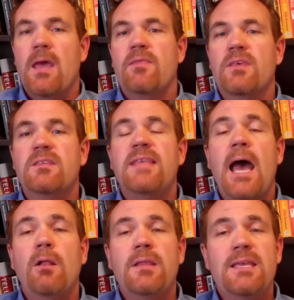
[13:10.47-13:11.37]
This is
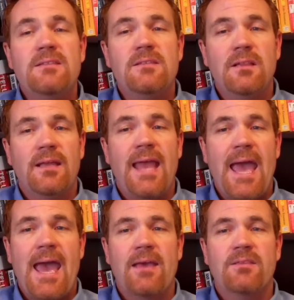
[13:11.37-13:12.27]
how insulin
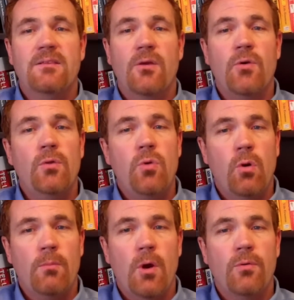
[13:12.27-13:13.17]
acts as a growth
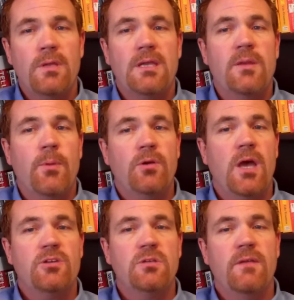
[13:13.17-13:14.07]
hormone in the
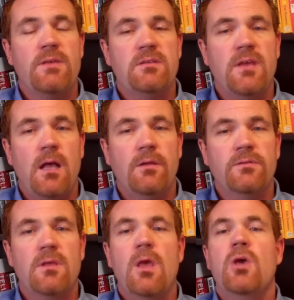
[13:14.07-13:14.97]
production of these
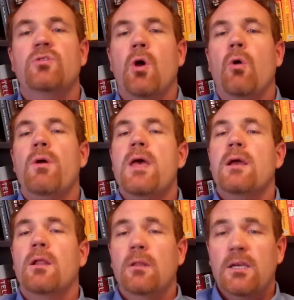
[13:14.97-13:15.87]
cells. So
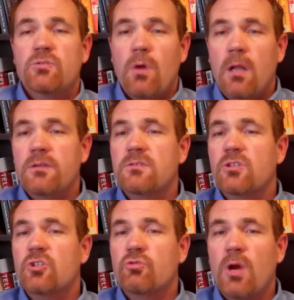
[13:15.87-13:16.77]
cholesterol is the
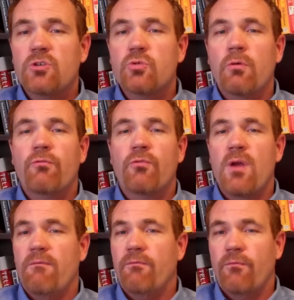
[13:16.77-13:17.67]
structural
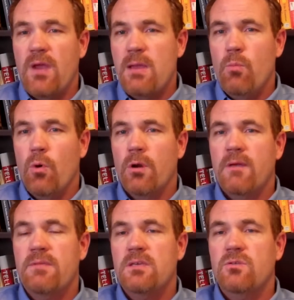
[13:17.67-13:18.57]
framework
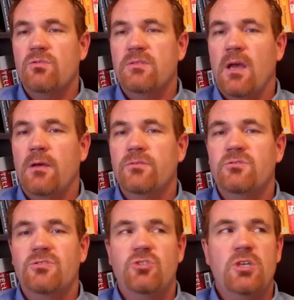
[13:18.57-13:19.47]
of these new cells,
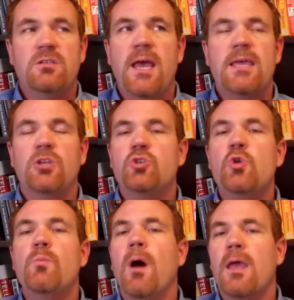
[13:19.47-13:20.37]
just like a
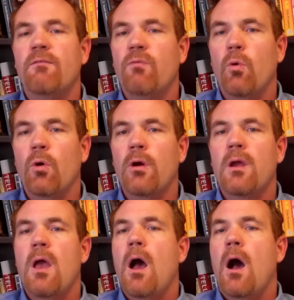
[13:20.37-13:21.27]
2x4
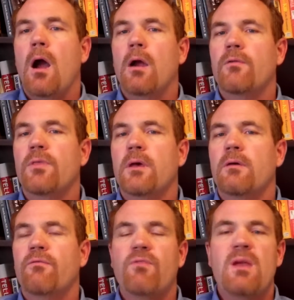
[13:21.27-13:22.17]
are the
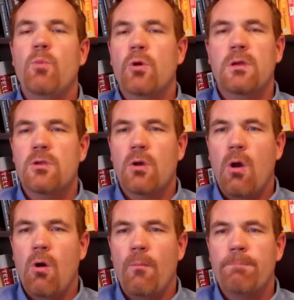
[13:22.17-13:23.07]
framework in your
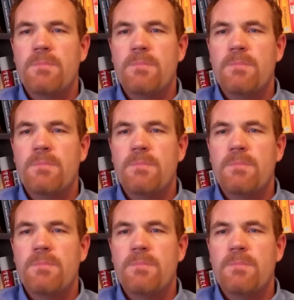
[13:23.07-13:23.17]
home.